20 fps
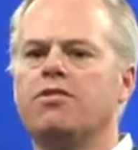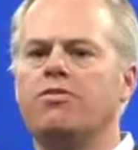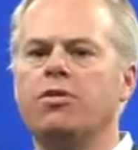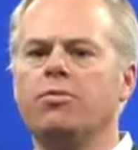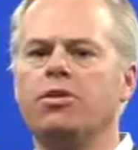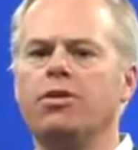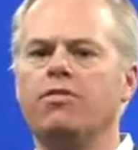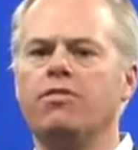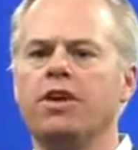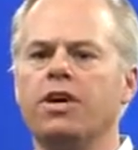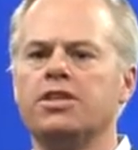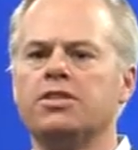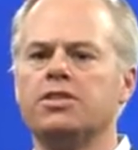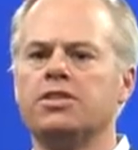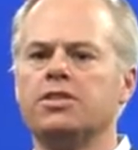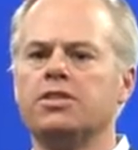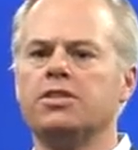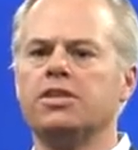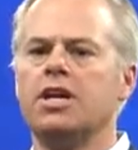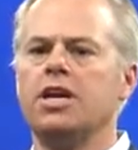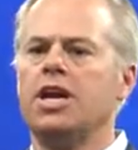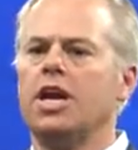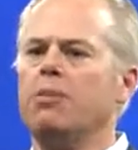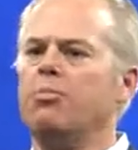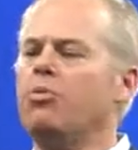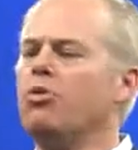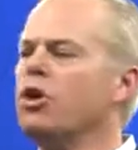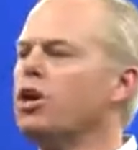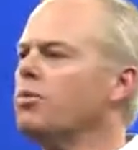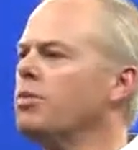from devices,
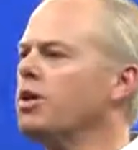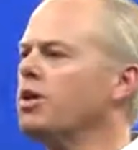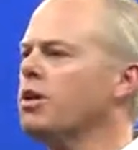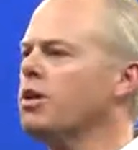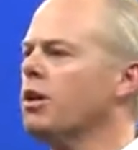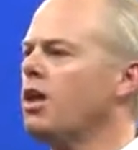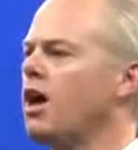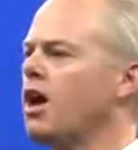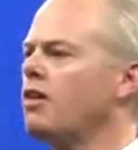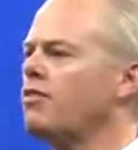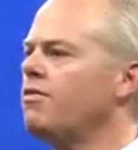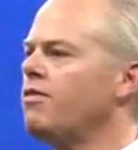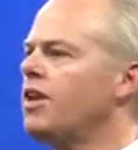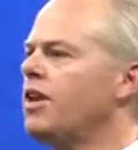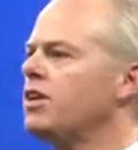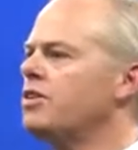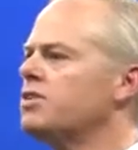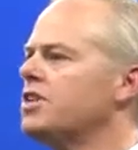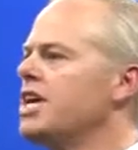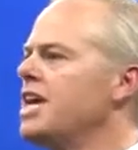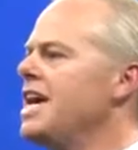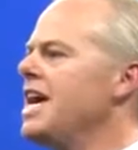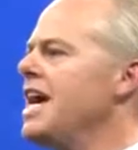and putting them into log files,